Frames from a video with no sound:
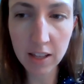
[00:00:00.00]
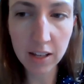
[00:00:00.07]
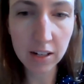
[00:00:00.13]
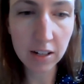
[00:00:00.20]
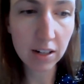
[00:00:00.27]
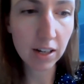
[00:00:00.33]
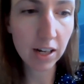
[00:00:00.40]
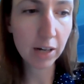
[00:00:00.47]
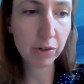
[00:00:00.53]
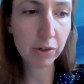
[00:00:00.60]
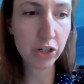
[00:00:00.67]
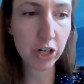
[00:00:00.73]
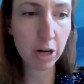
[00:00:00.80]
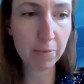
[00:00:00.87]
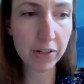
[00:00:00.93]
And I will
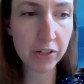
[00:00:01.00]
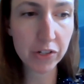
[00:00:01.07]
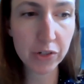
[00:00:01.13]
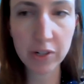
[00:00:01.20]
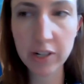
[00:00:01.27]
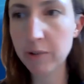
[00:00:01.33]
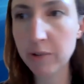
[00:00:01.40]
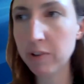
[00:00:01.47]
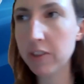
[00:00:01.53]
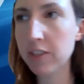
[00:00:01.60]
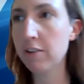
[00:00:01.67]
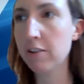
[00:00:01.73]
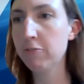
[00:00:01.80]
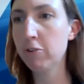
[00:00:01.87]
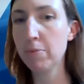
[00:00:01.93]
share my screen with
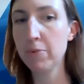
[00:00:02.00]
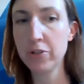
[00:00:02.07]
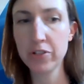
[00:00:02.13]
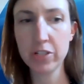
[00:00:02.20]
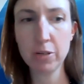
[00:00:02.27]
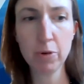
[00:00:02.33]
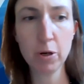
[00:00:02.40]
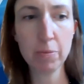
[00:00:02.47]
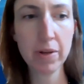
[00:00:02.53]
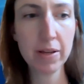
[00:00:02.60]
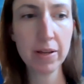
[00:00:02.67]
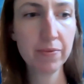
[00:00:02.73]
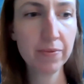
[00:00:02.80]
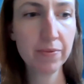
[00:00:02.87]
that form in just a moment.